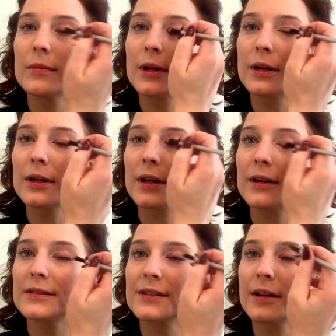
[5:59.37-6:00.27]
And
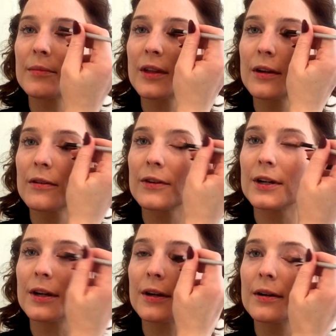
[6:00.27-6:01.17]
again, same thing over
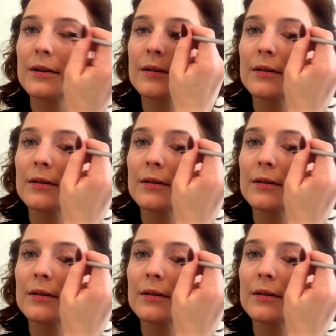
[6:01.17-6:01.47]
here.